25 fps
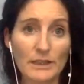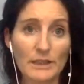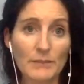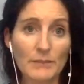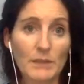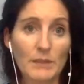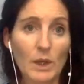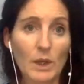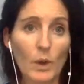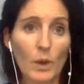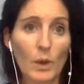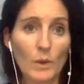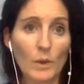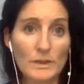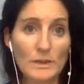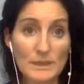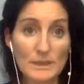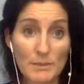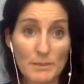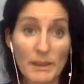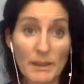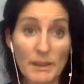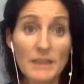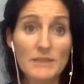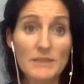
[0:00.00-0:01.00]
I'm going to hold
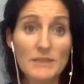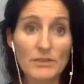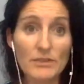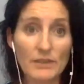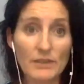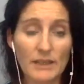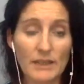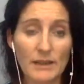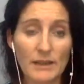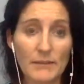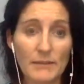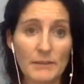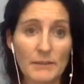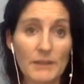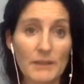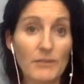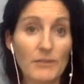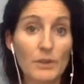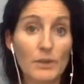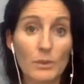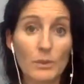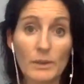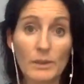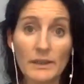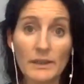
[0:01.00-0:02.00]
space for them if
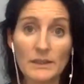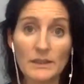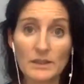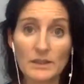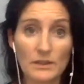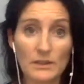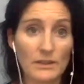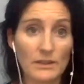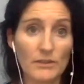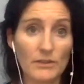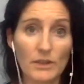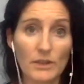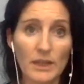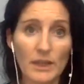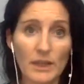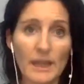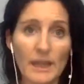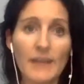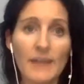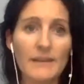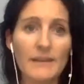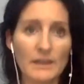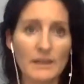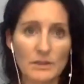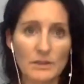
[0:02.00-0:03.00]
you're willing to, and if you
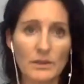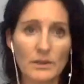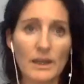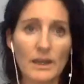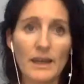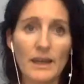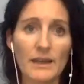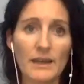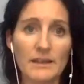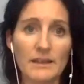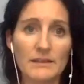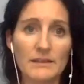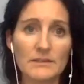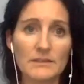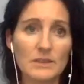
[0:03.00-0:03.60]
can't, that's okay.